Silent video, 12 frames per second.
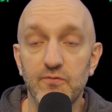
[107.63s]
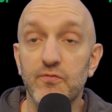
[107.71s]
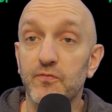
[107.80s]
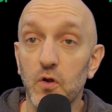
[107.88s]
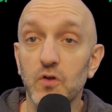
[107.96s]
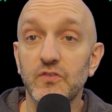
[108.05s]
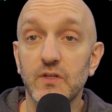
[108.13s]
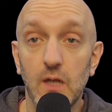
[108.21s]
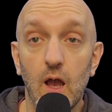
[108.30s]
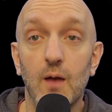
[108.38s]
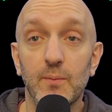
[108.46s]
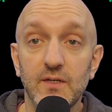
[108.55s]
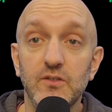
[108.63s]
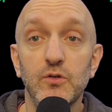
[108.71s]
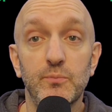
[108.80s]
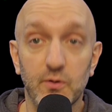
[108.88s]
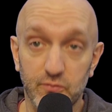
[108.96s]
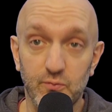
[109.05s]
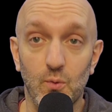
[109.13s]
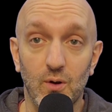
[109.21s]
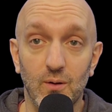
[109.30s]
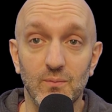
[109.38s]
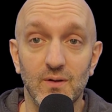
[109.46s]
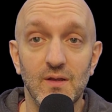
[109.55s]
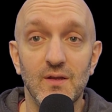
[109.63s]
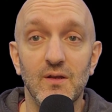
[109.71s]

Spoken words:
first comic to perform,